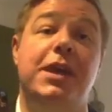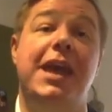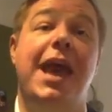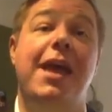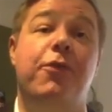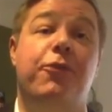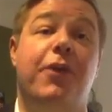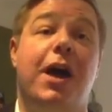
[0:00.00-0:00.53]

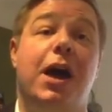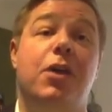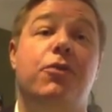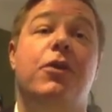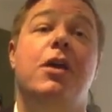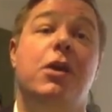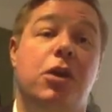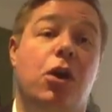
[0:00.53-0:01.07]
So after year
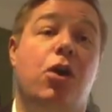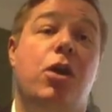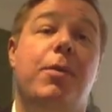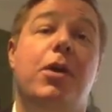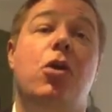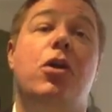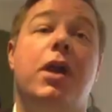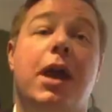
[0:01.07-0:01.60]
5,
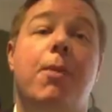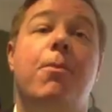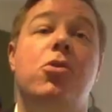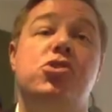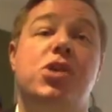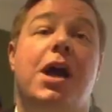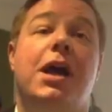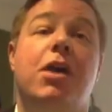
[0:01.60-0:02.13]
you're going to be
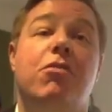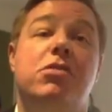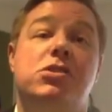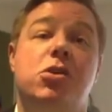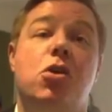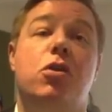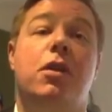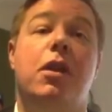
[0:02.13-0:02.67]
looking at a
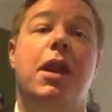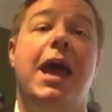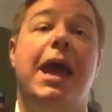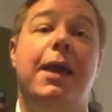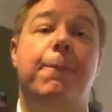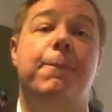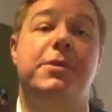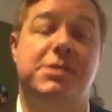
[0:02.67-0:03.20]
much higher
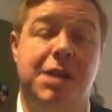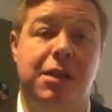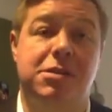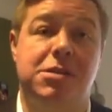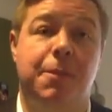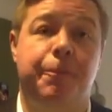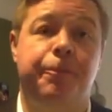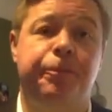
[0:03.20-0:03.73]
return than
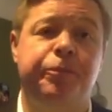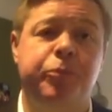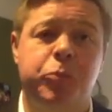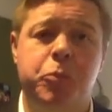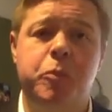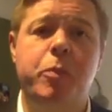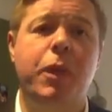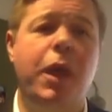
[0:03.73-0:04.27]
8%.